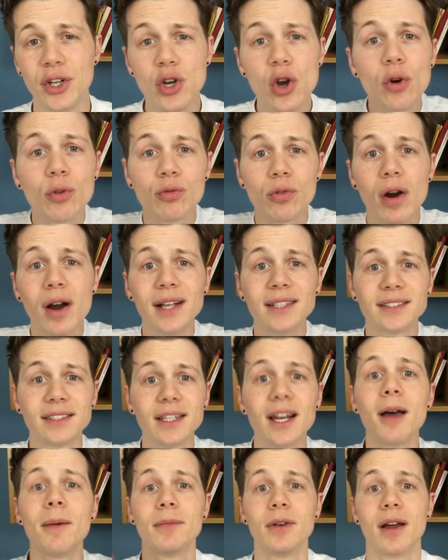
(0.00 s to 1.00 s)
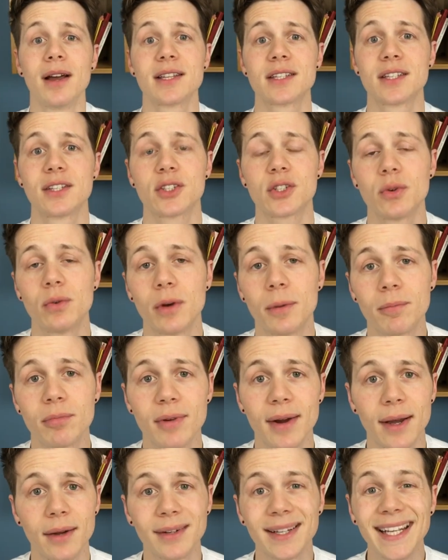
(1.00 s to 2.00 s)
not rising up nice and tall and
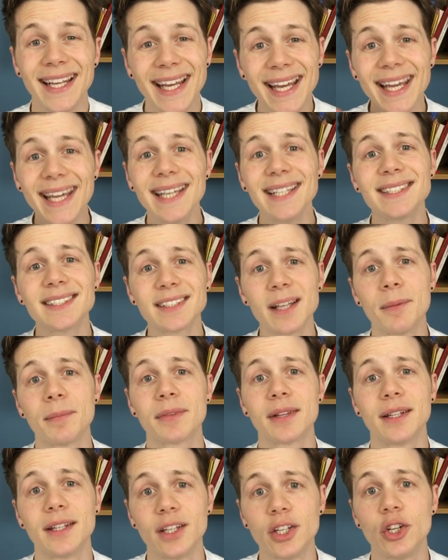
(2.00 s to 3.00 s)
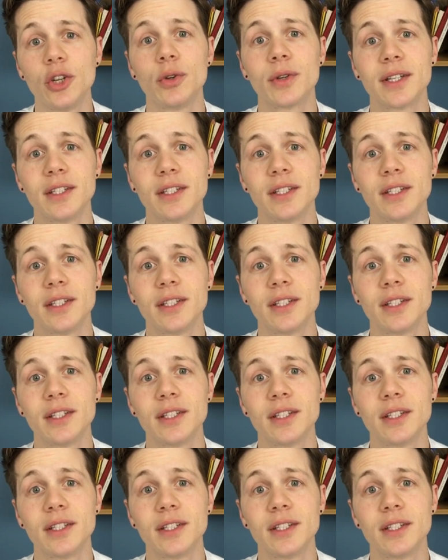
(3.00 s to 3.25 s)
proud, here's something that you